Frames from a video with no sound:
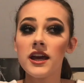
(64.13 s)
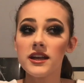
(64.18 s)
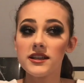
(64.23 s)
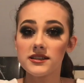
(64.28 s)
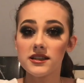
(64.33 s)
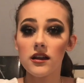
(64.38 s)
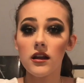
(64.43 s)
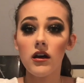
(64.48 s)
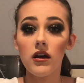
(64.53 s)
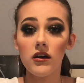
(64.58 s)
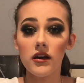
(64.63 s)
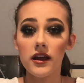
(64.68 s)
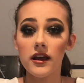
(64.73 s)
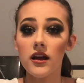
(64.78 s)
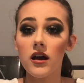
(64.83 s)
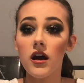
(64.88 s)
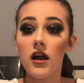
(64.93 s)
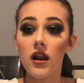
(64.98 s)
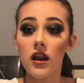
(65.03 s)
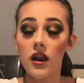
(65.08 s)
It's still
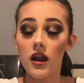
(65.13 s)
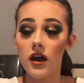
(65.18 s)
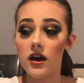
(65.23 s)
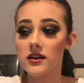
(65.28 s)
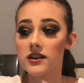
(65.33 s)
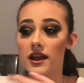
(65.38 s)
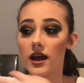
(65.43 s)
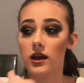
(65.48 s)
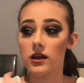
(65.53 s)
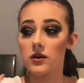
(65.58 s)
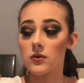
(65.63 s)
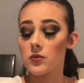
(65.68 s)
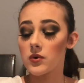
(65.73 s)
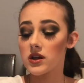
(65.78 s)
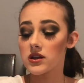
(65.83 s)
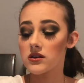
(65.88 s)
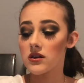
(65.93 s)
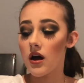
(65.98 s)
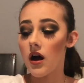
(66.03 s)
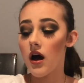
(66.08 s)
hurting a lot, like
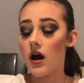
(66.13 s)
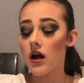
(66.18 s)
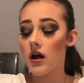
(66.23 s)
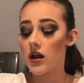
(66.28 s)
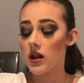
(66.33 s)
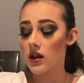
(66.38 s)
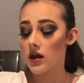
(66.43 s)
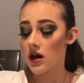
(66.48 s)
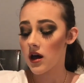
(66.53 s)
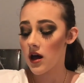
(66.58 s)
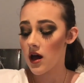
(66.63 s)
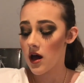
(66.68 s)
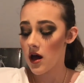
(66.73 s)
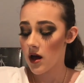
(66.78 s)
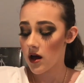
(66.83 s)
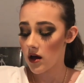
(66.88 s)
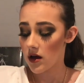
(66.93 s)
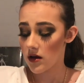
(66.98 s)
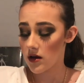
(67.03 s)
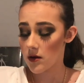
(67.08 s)
with all
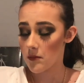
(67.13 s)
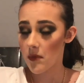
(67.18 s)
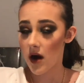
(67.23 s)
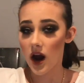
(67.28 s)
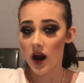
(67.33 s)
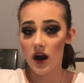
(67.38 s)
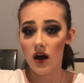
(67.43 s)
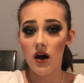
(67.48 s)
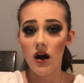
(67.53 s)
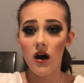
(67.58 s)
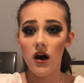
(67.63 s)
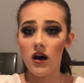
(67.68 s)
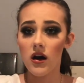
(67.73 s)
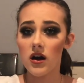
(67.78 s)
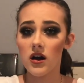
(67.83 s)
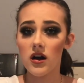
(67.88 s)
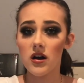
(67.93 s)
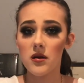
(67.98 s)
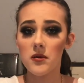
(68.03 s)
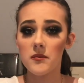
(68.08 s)
my
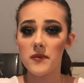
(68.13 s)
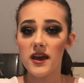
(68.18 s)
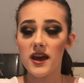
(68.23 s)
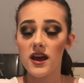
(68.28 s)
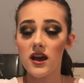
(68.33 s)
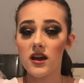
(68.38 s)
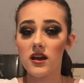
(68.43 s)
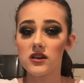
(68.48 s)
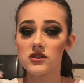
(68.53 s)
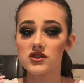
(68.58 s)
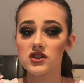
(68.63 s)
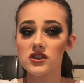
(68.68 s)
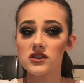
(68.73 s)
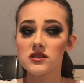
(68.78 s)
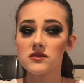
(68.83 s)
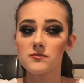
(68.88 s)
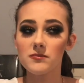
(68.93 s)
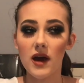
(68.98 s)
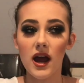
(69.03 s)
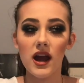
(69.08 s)
arm and
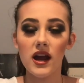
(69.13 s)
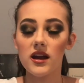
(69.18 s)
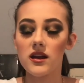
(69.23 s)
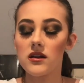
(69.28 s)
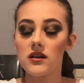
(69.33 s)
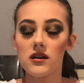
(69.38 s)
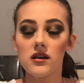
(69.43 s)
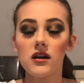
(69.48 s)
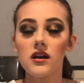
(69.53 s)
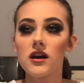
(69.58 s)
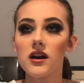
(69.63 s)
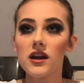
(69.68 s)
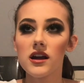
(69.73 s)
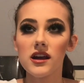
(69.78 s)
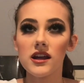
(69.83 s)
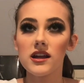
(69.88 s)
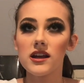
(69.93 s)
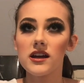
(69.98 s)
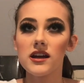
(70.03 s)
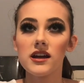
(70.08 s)
just my,
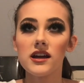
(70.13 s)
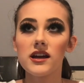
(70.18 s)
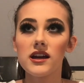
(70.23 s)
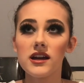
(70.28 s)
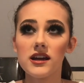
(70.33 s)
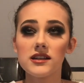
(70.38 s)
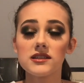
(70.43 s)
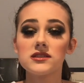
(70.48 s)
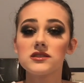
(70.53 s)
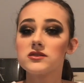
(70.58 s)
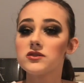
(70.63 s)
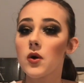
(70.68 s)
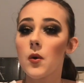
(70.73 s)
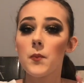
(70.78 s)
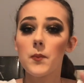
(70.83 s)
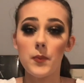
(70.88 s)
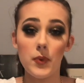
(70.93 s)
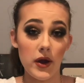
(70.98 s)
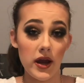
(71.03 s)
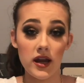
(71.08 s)
it's so
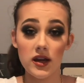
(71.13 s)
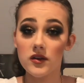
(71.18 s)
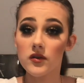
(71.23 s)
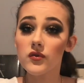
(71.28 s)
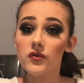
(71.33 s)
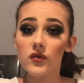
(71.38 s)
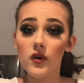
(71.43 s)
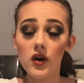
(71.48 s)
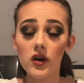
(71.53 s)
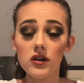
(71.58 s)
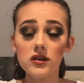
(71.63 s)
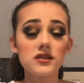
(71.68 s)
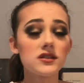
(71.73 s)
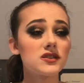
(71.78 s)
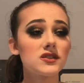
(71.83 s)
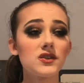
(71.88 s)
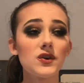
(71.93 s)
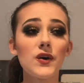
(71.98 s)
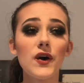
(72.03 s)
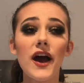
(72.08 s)
painful.
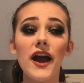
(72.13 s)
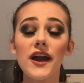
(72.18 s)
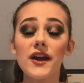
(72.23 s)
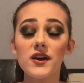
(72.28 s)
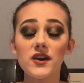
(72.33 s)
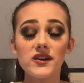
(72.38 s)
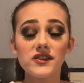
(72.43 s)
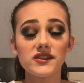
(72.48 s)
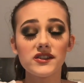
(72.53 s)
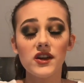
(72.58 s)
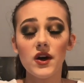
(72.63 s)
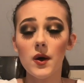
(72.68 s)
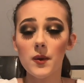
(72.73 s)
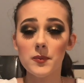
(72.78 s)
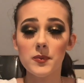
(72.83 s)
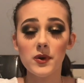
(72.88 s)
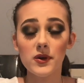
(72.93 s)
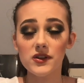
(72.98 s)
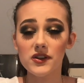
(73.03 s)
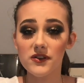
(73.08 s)
So I couldn't
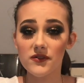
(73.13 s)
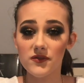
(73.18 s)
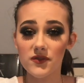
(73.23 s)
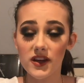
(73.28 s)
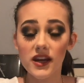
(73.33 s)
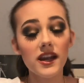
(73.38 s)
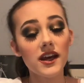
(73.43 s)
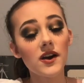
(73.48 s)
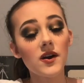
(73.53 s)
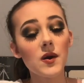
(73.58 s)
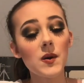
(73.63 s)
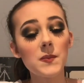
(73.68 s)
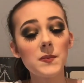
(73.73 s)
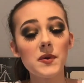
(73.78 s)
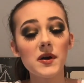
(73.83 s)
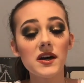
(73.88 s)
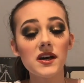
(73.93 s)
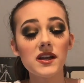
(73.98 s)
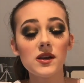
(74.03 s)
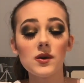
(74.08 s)
upload a video,
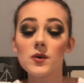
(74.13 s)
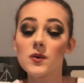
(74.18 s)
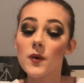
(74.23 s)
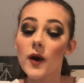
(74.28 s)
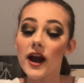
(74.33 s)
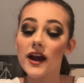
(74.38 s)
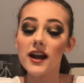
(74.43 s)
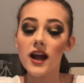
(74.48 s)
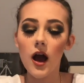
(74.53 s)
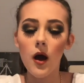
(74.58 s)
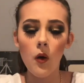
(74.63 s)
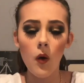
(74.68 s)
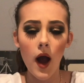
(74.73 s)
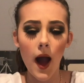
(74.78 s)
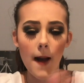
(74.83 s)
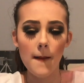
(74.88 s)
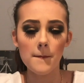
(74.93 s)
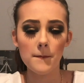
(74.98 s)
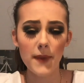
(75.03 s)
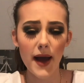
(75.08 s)
but right now
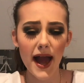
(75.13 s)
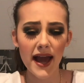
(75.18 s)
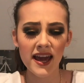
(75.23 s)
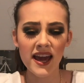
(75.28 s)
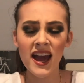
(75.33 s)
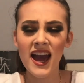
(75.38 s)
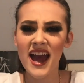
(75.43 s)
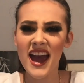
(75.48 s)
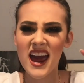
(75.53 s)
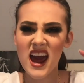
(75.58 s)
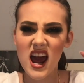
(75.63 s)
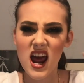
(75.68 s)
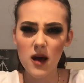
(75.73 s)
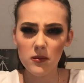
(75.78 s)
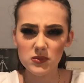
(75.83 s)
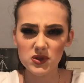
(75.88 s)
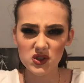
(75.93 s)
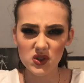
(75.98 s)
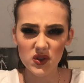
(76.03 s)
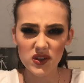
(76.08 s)
I'm back and
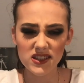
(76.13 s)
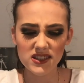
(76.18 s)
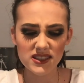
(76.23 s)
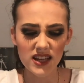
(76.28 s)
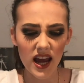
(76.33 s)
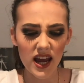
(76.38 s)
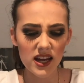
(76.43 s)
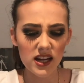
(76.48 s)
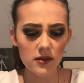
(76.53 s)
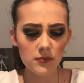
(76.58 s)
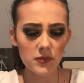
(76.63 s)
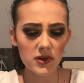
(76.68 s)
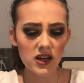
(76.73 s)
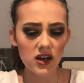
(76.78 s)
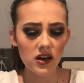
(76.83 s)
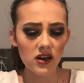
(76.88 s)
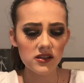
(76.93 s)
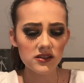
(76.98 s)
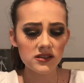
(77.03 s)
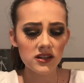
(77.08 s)
I'm so excited
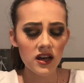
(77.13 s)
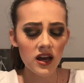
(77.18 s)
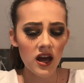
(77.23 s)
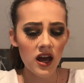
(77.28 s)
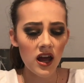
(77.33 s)
because